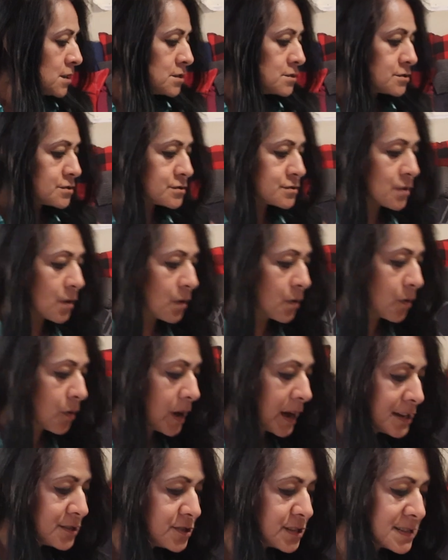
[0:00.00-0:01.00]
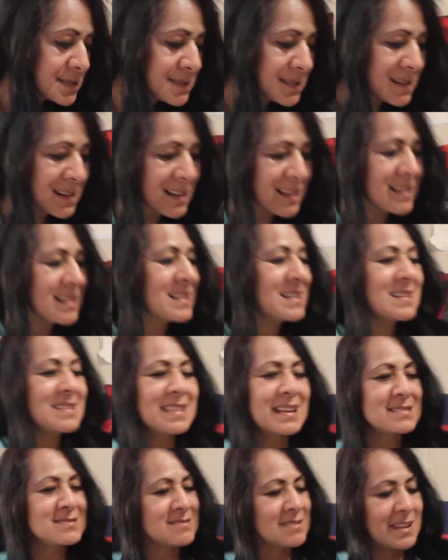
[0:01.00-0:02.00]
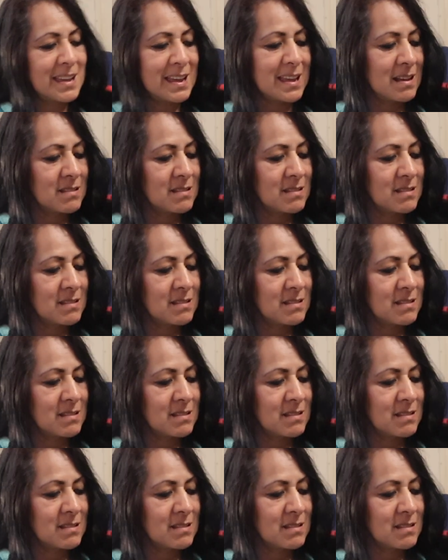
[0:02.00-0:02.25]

So I just said, that's okay.